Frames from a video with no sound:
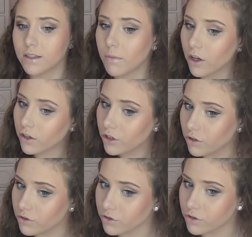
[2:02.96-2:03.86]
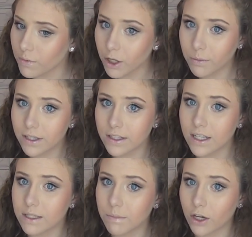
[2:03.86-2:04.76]
small, you can do smaller
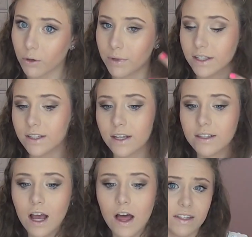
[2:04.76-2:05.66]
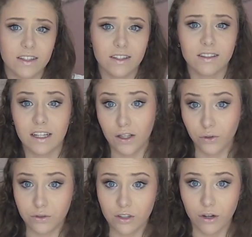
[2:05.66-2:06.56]
pieces, bigger pieces, since it's like
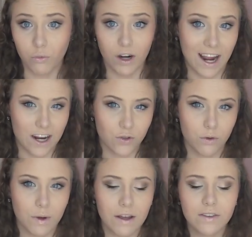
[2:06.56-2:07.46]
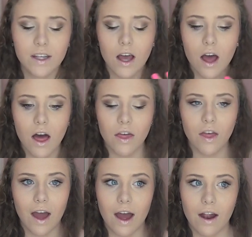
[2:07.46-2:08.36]
looser, more casual waves,
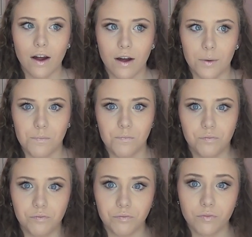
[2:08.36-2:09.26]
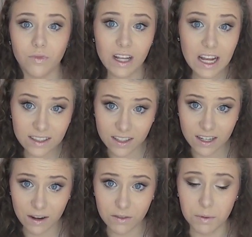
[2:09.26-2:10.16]
that um, it
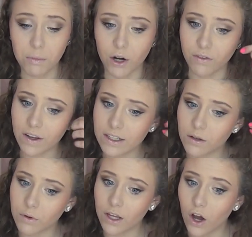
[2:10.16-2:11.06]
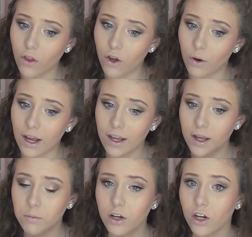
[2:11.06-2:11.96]
doesn't have to be perfect. Although I
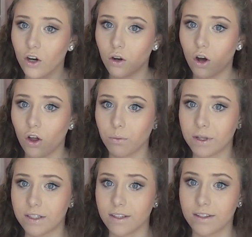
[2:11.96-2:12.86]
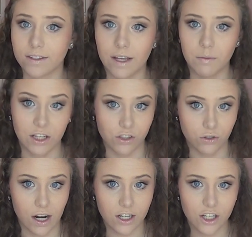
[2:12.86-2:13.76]
am going to curl all the pieces the same like
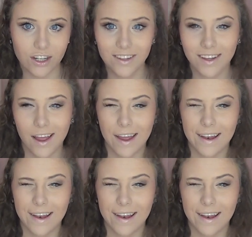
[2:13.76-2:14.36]
direction